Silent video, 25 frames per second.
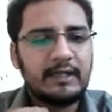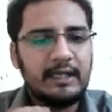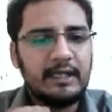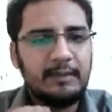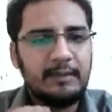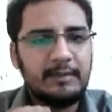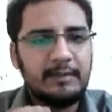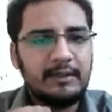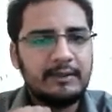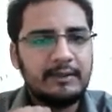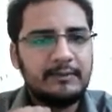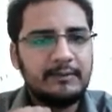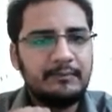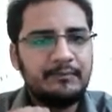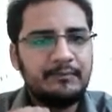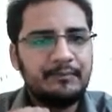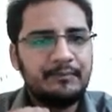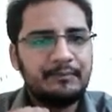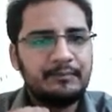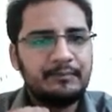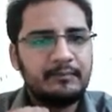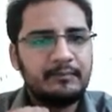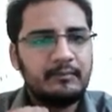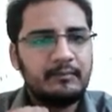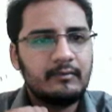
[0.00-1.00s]
Okay,
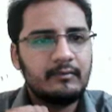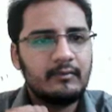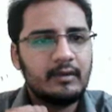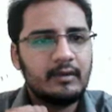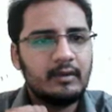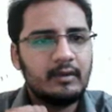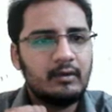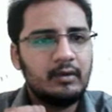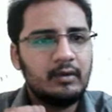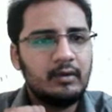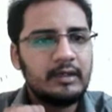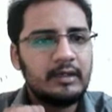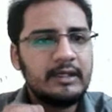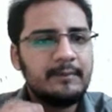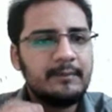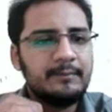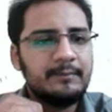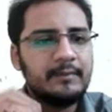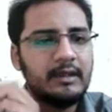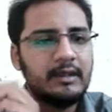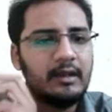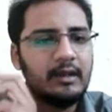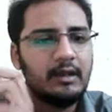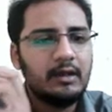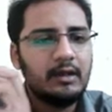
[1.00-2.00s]
so
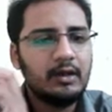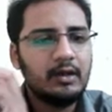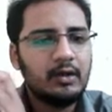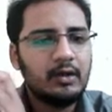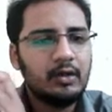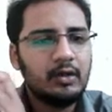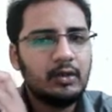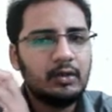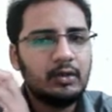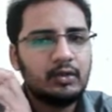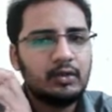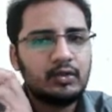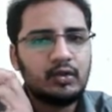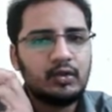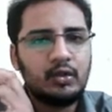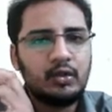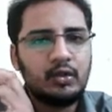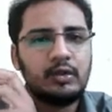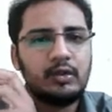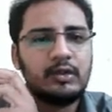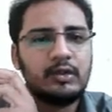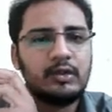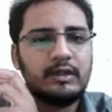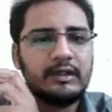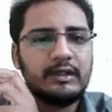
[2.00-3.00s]
such that you
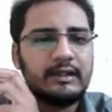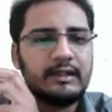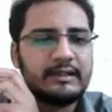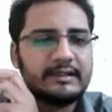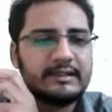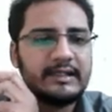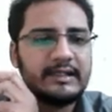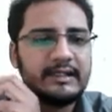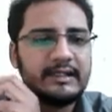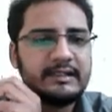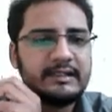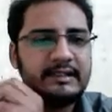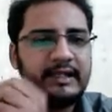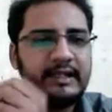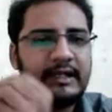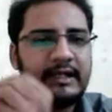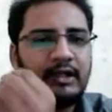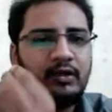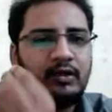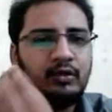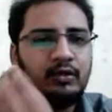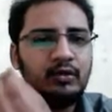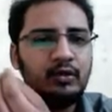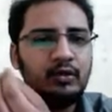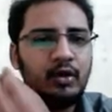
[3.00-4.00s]
do not
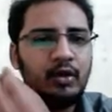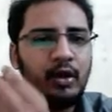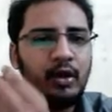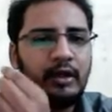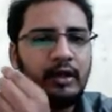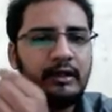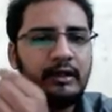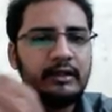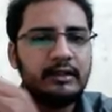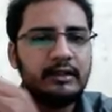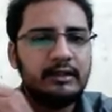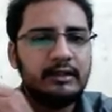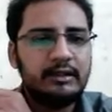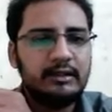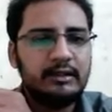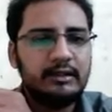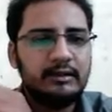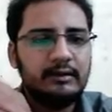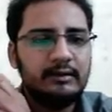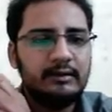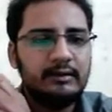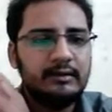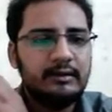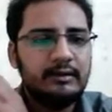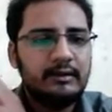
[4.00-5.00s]
fall in the
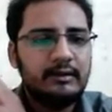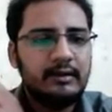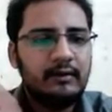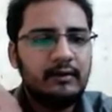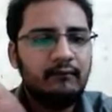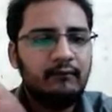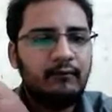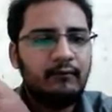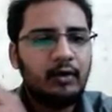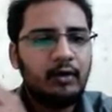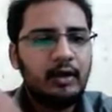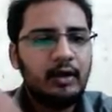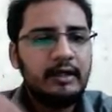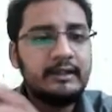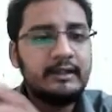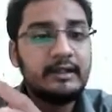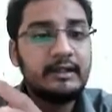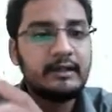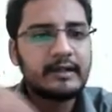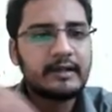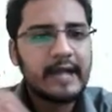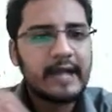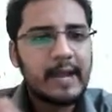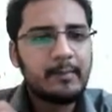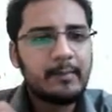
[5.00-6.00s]
trap of the worst
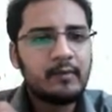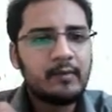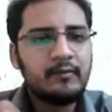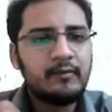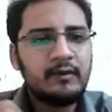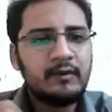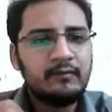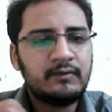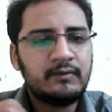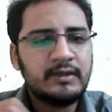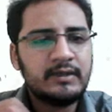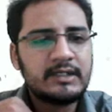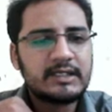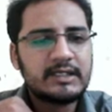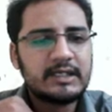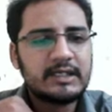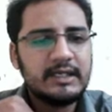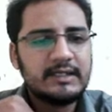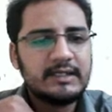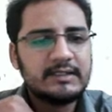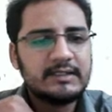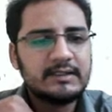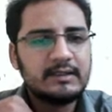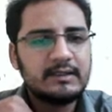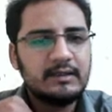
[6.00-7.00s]
case, we have a
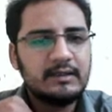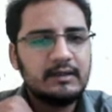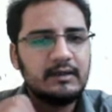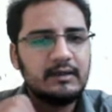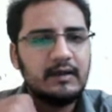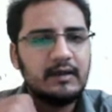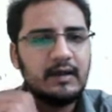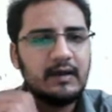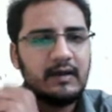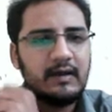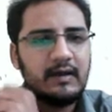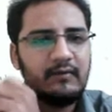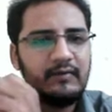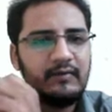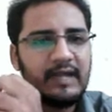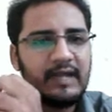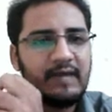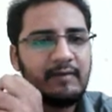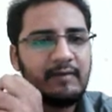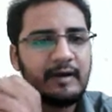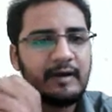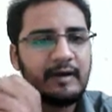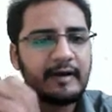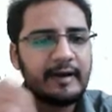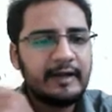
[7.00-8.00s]
randomized
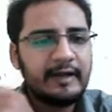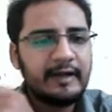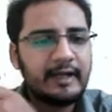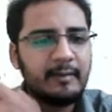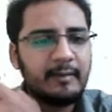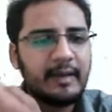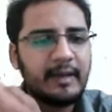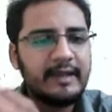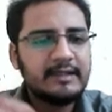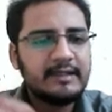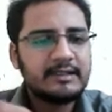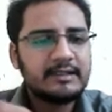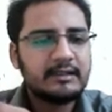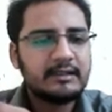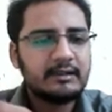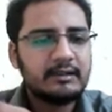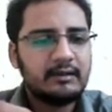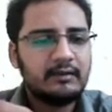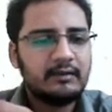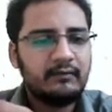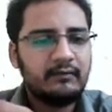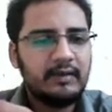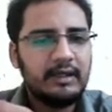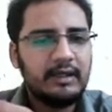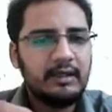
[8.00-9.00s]
way to select the
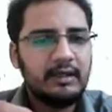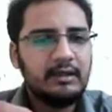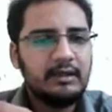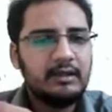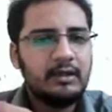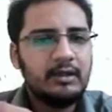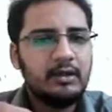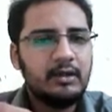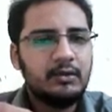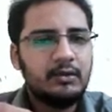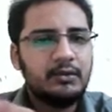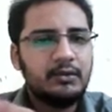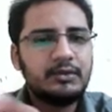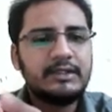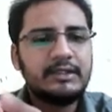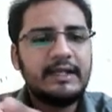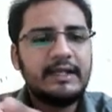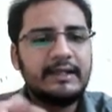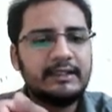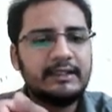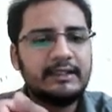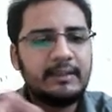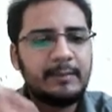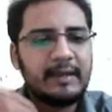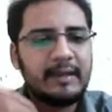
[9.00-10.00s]
pivot element.
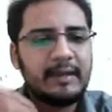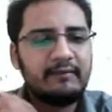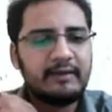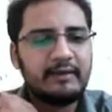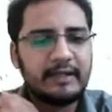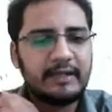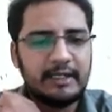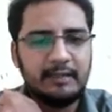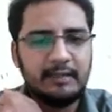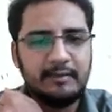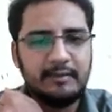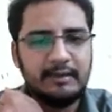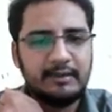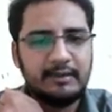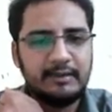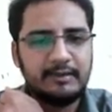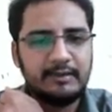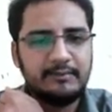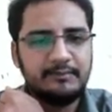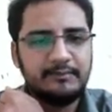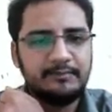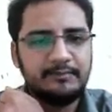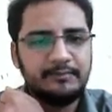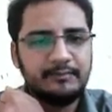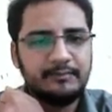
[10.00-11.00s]
Now let's see
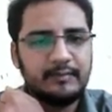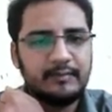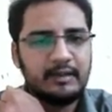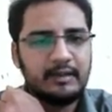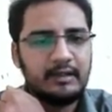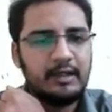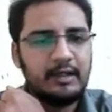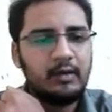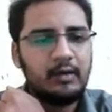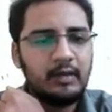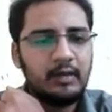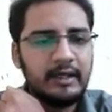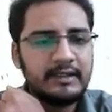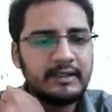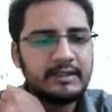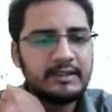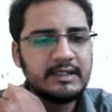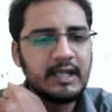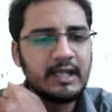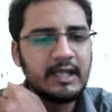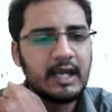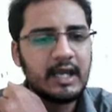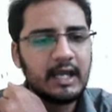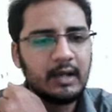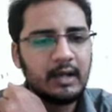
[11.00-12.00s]
how we select
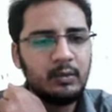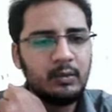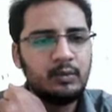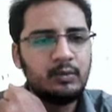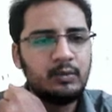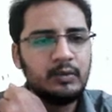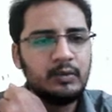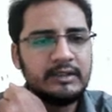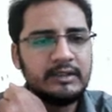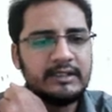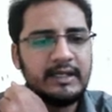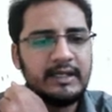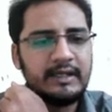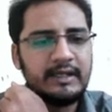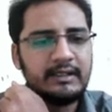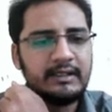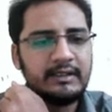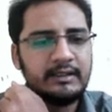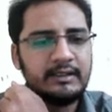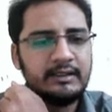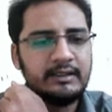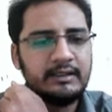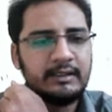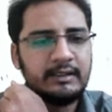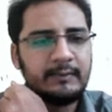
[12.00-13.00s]
the pivot
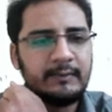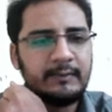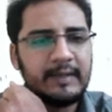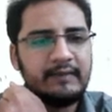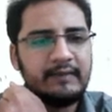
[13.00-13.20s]
randomly.